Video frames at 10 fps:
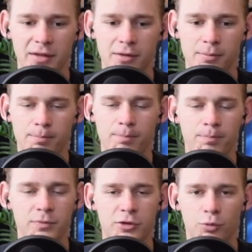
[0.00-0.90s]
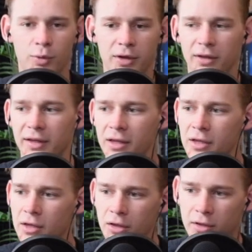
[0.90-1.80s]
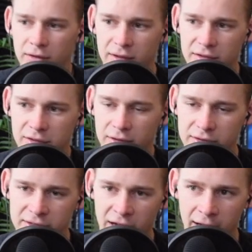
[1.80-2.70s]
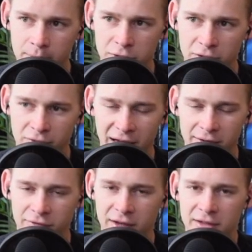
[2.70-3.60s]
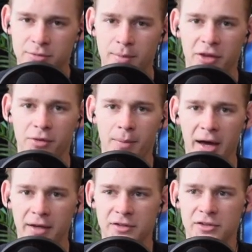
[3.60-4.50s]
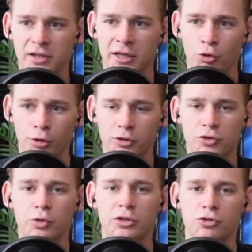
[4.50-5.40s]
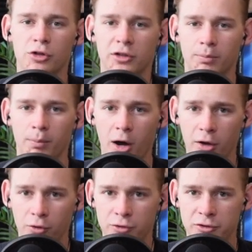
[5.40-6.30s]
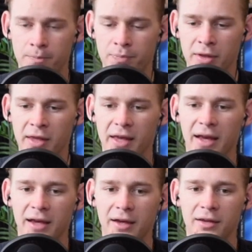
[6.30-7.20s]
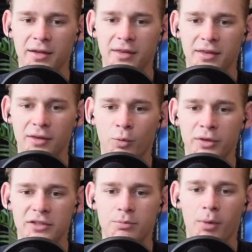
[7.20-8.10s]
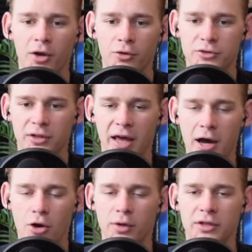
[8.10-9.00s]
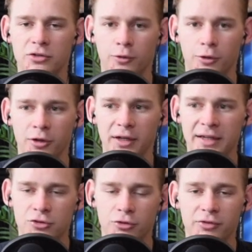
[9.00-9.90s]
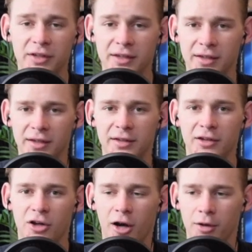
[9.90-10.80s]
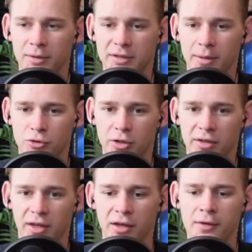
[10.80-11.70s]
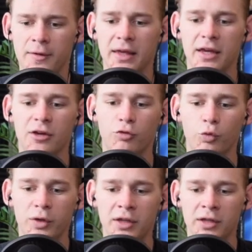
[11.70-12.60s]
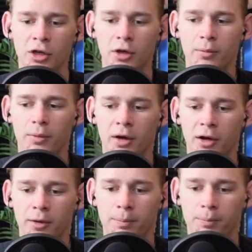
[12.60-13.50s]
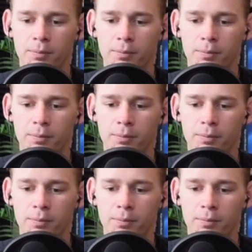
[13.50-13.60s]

direct, like these types of advanced mathematics in order to construct models and what these models allow is for intervening in the economy, demonstrating that if we uh,